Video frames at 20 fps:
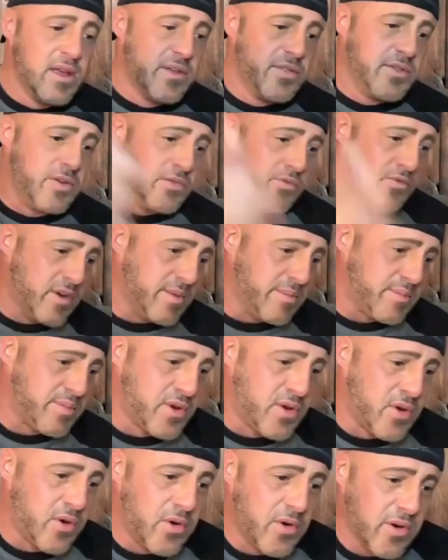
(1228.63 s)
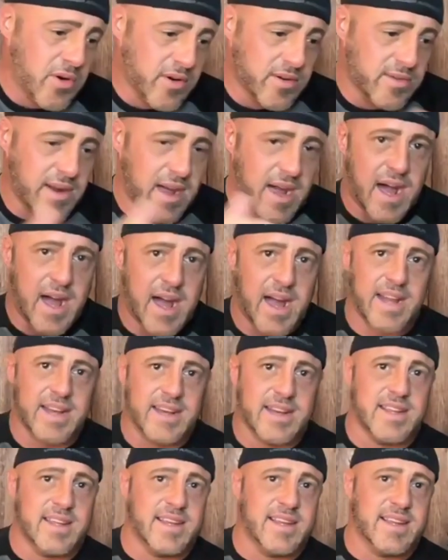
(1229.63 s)
the rip cord, high
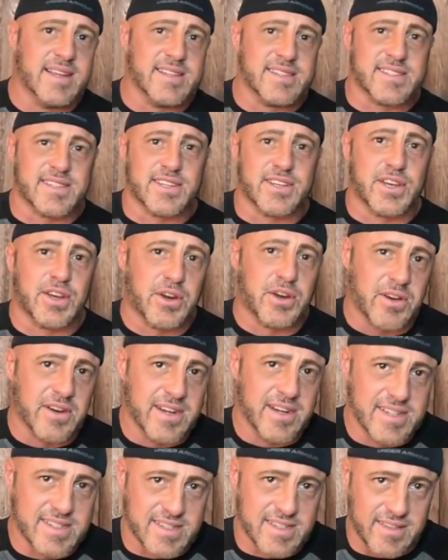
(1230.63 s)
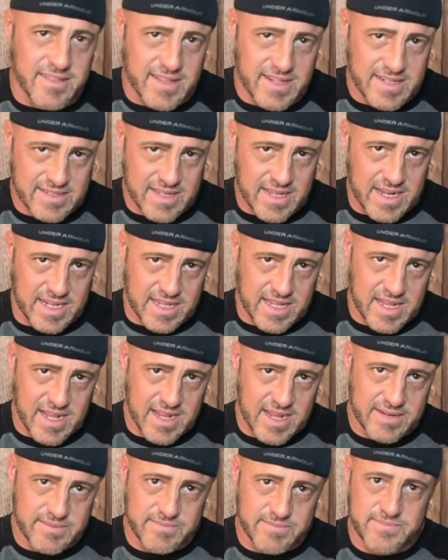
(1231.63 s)
knee and zaguris and things like
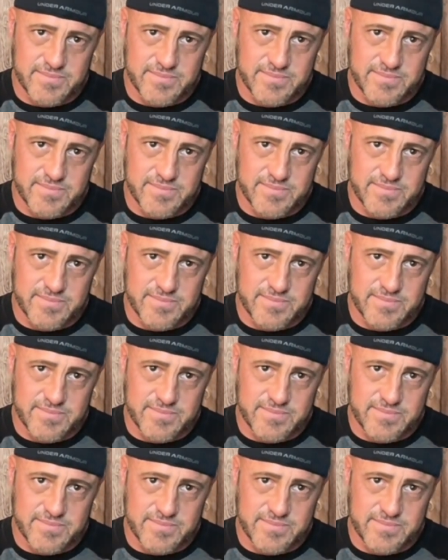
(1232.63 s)
that.